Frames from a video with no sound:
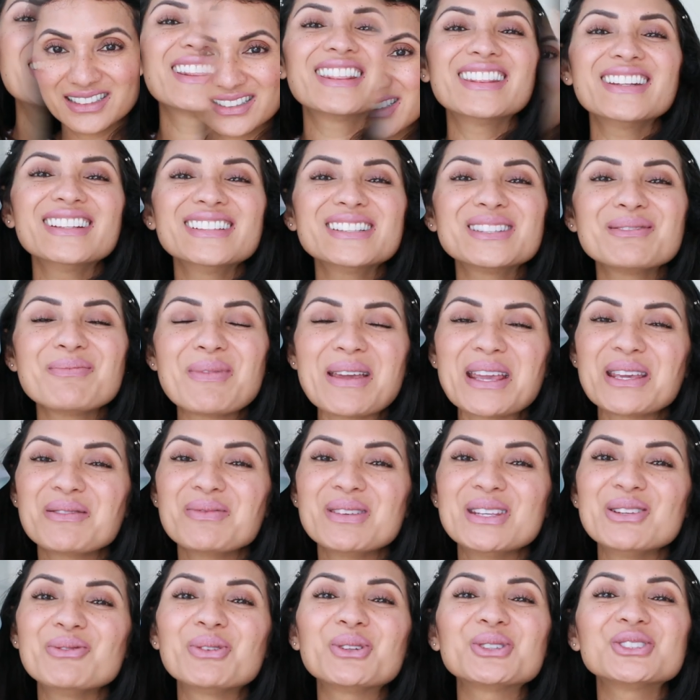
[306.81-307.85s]
This
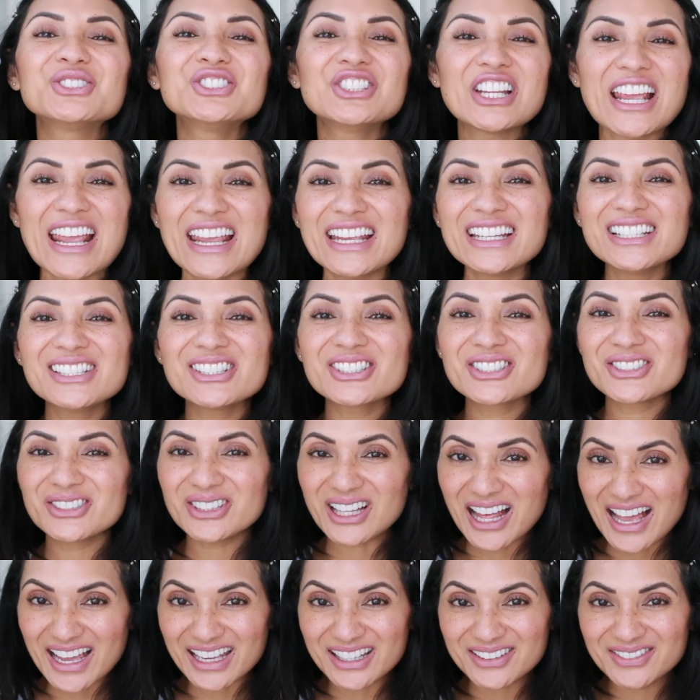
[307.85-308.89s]
baby will change your
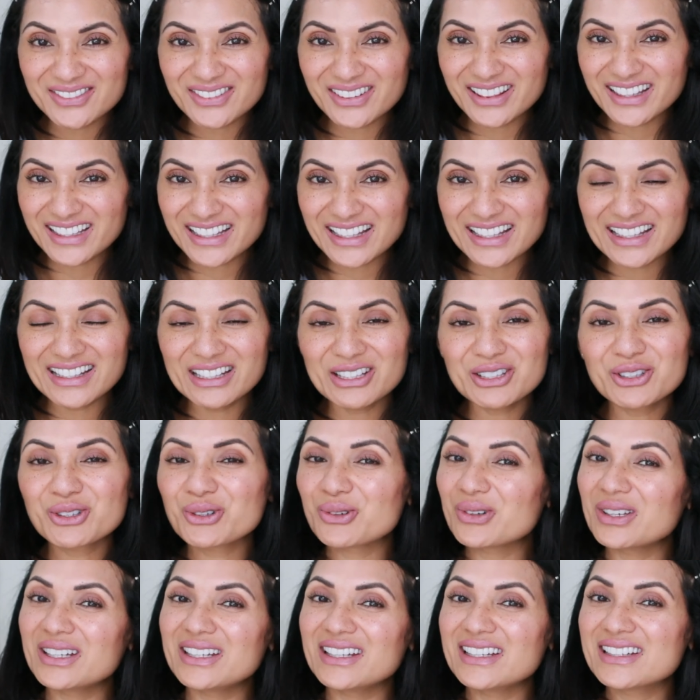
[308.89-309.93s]
life. The key
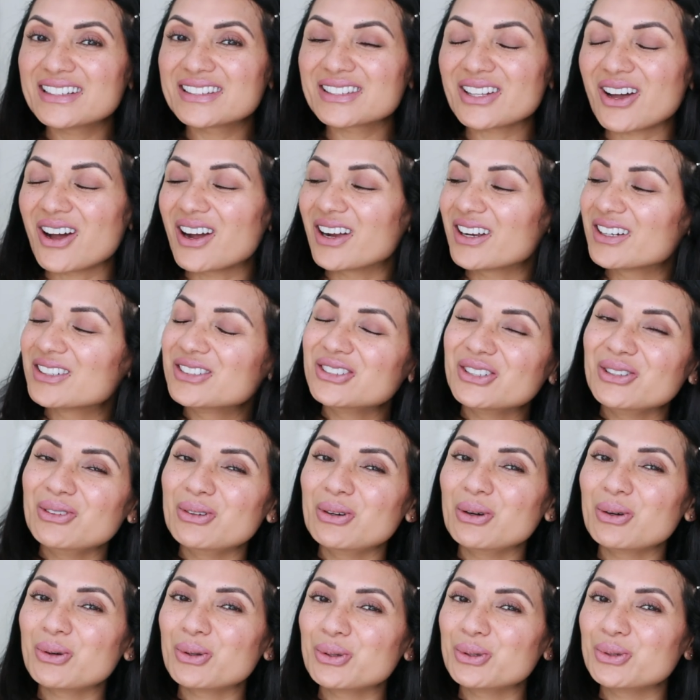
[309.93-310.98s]
ingredients are
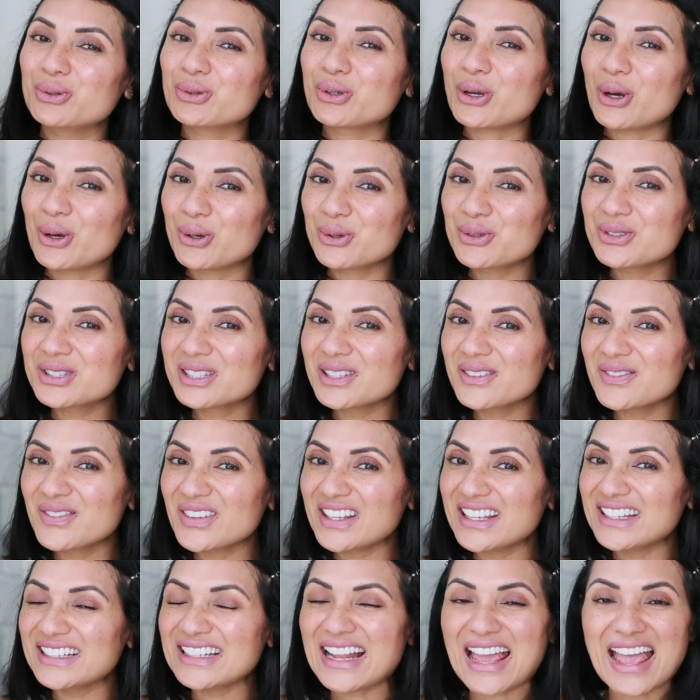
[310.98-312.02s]

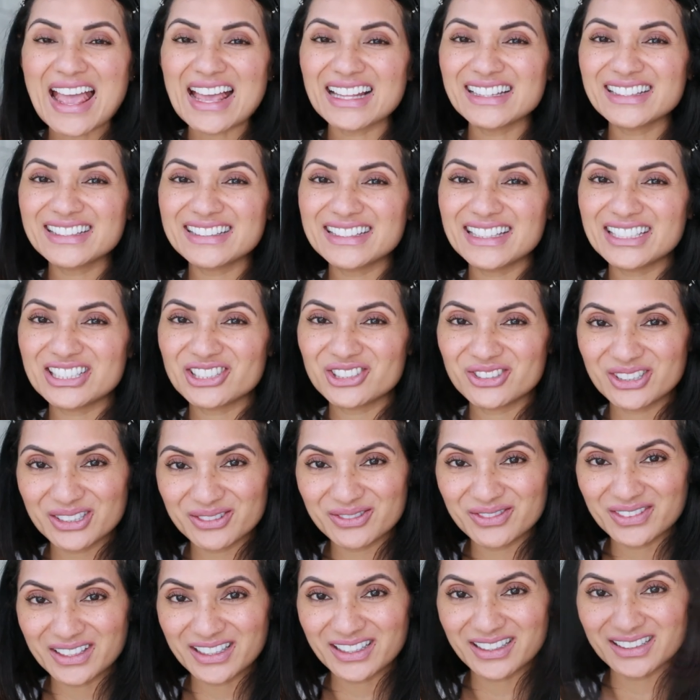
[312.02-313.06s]
glucosamine and
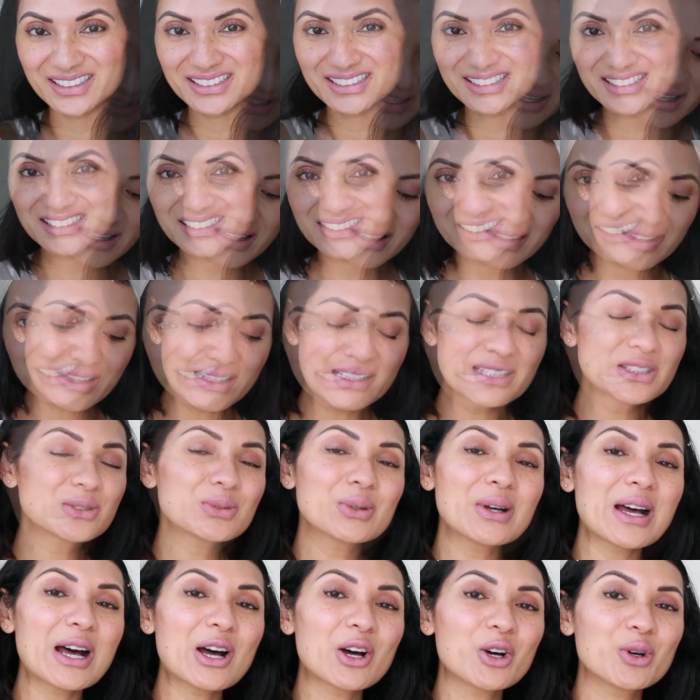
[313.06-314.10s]
citrophyll. This
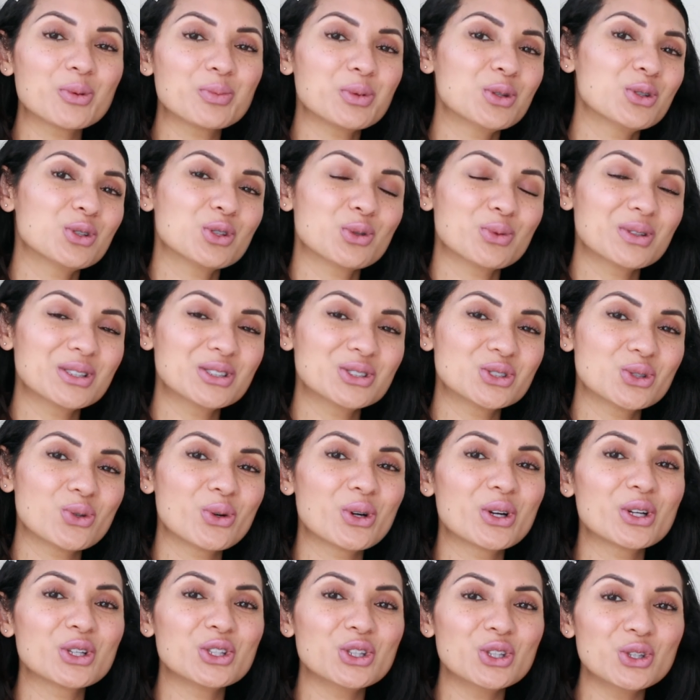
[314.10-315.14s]
will help you to
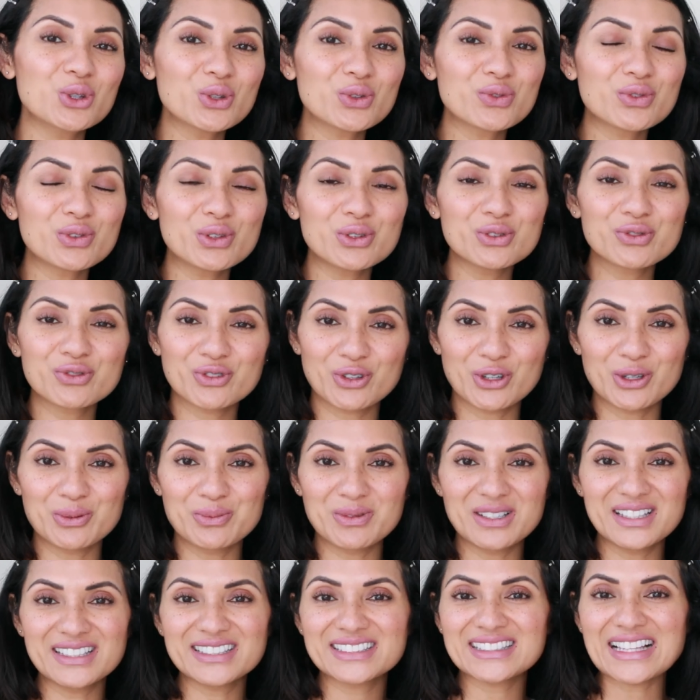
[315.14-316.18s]
restore youthful
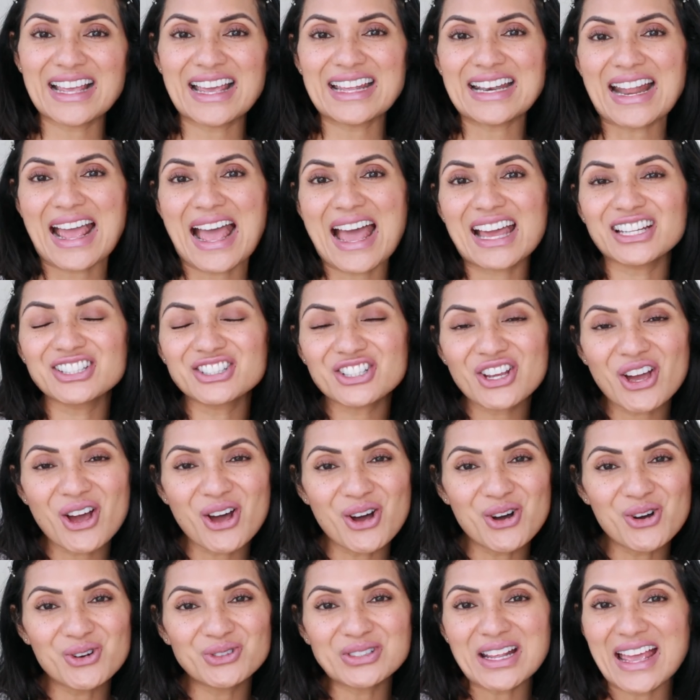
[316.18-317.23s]
firmness and add
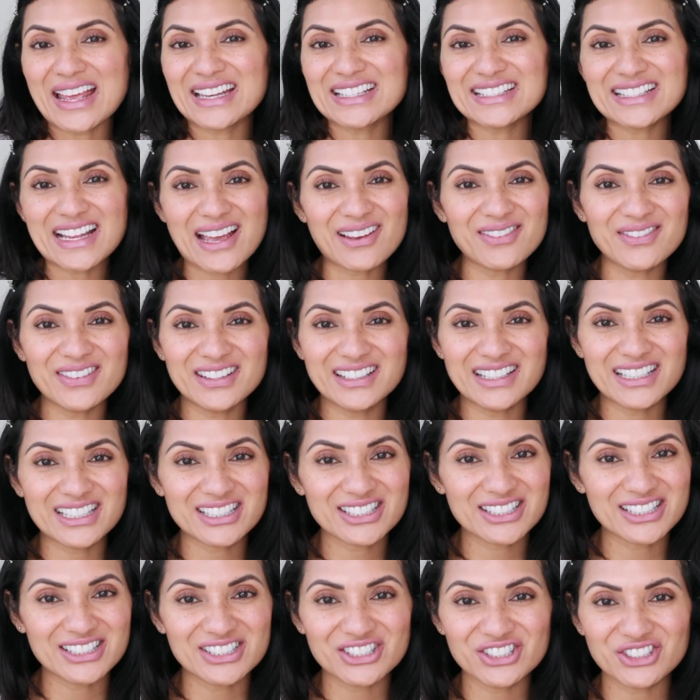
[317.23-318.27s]
tone and
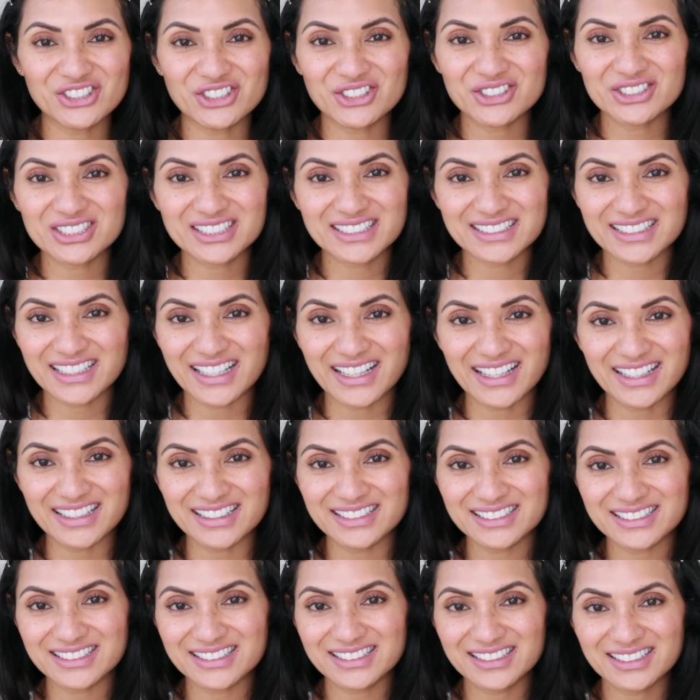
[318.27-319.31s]
definition to your
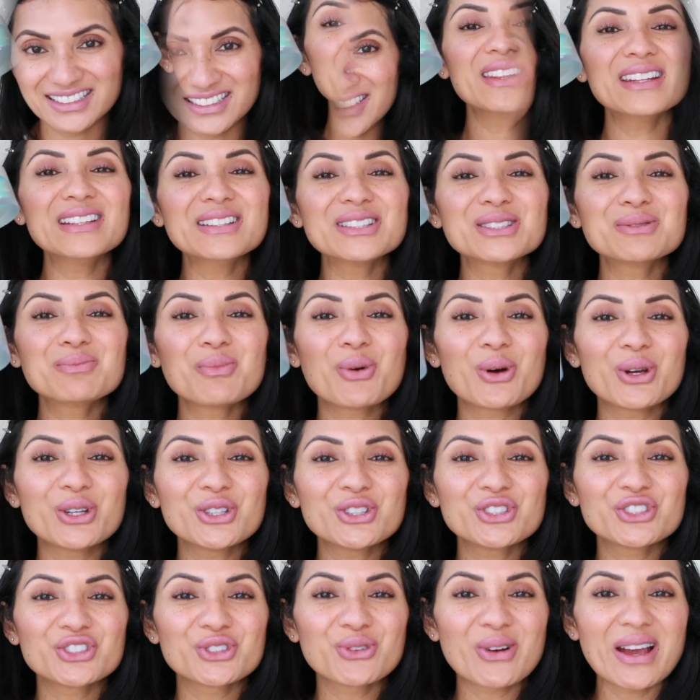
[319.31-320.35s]
skin. This
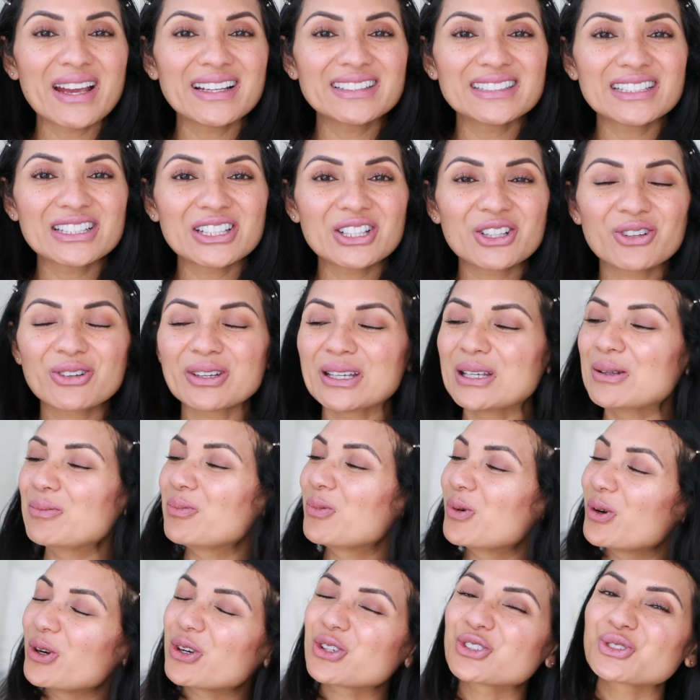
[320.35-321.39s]
moisturizing cream
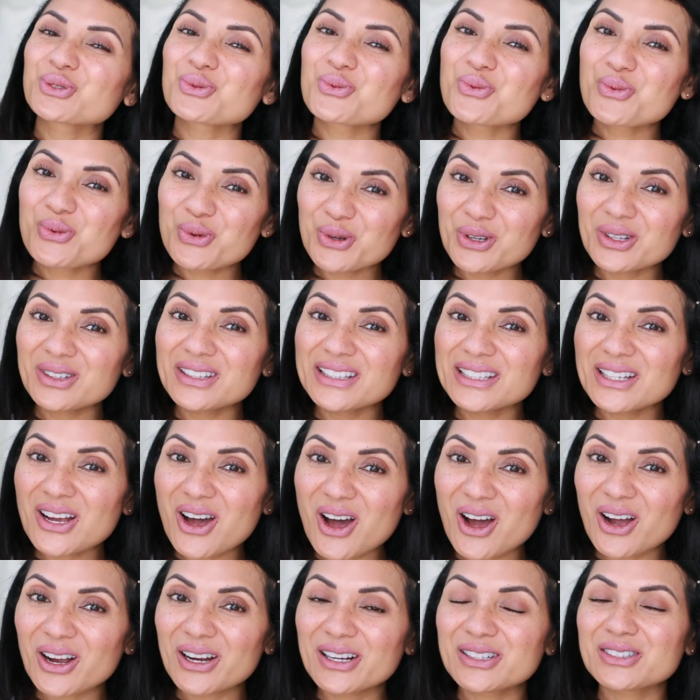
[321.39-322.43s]
works really
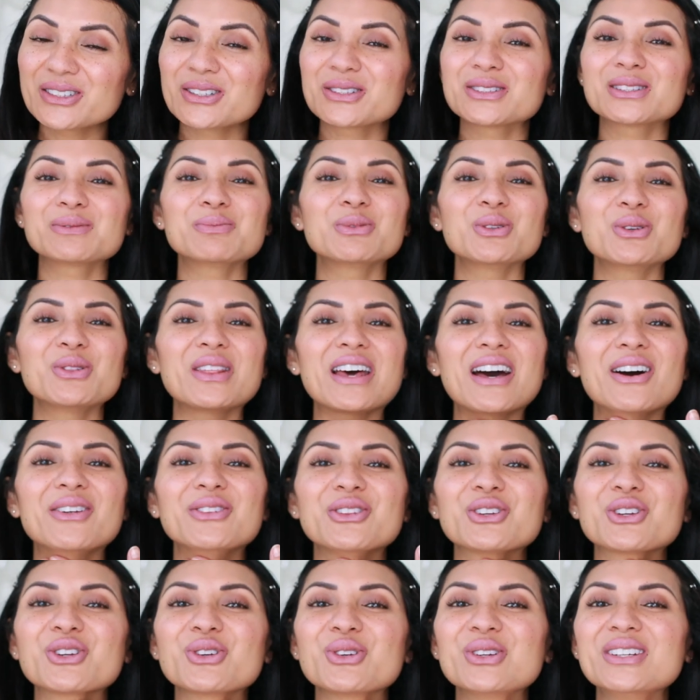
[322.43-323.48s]
hard to smooth out
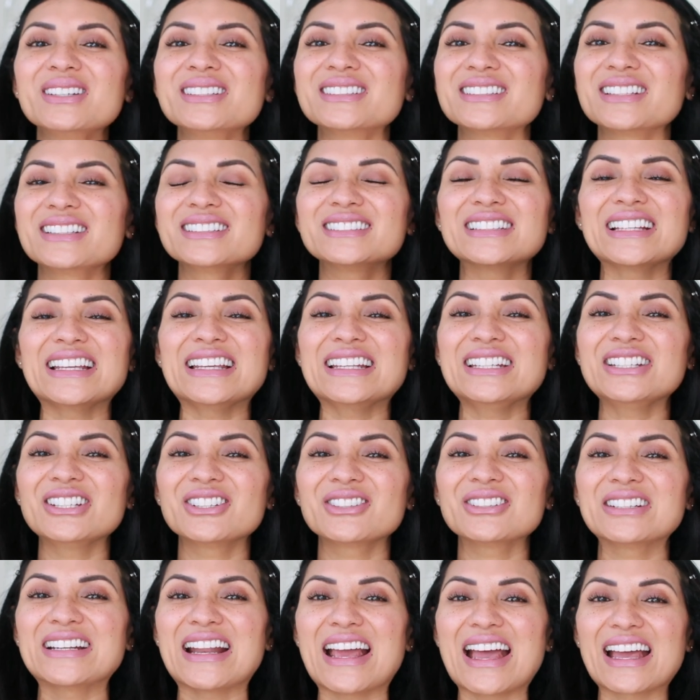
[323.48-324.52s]
the creases in
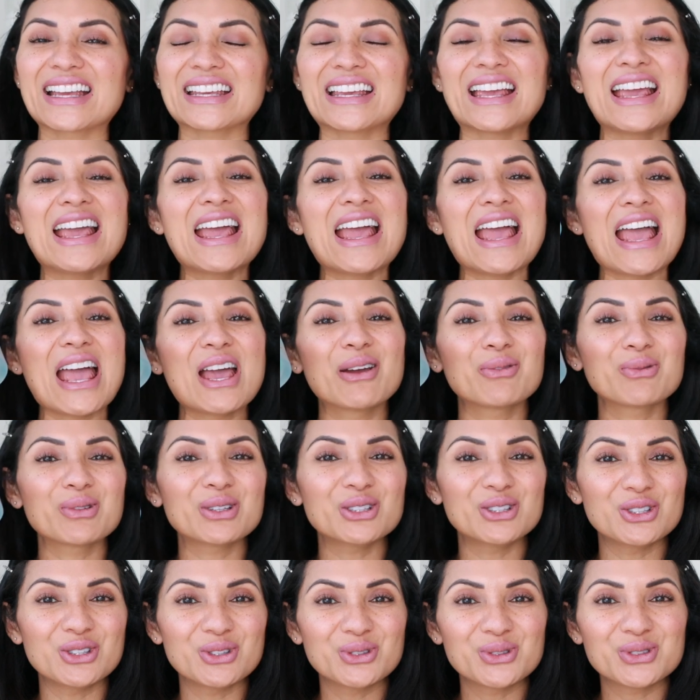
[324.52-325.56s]
your neck and
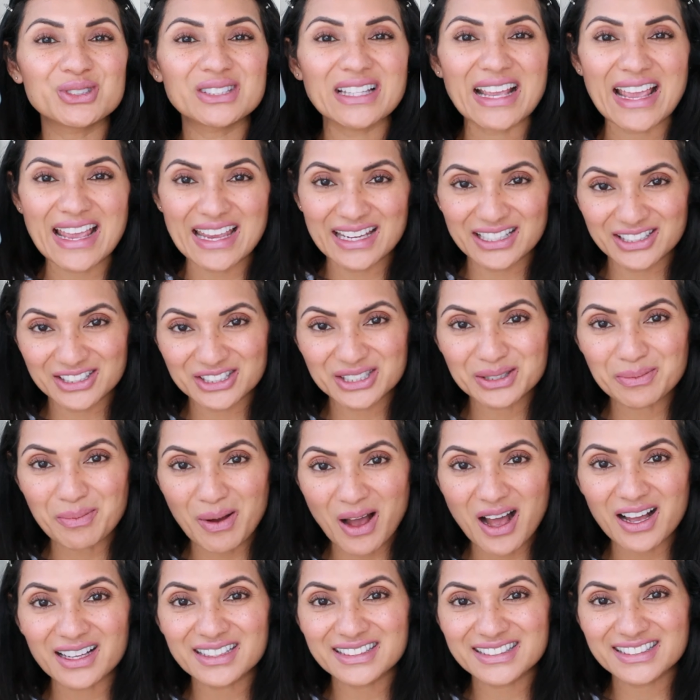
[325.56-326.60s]
reduce age
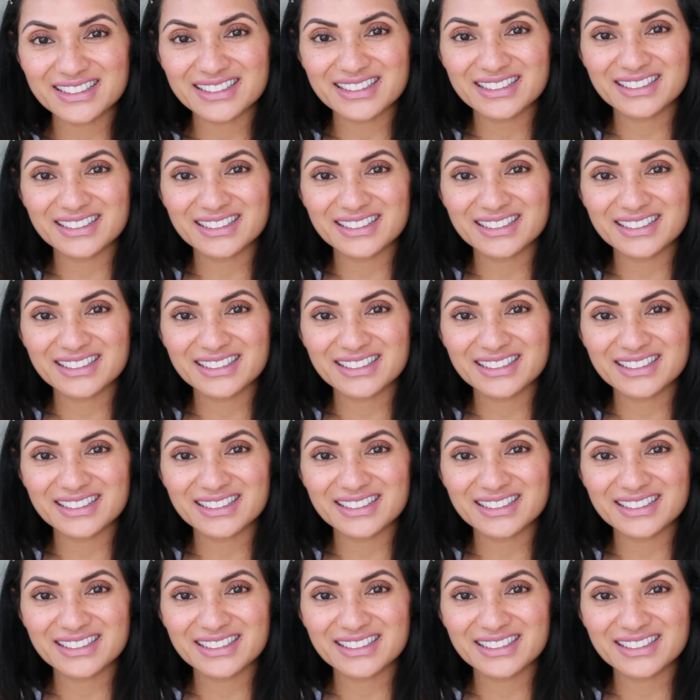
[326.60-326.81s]
spots.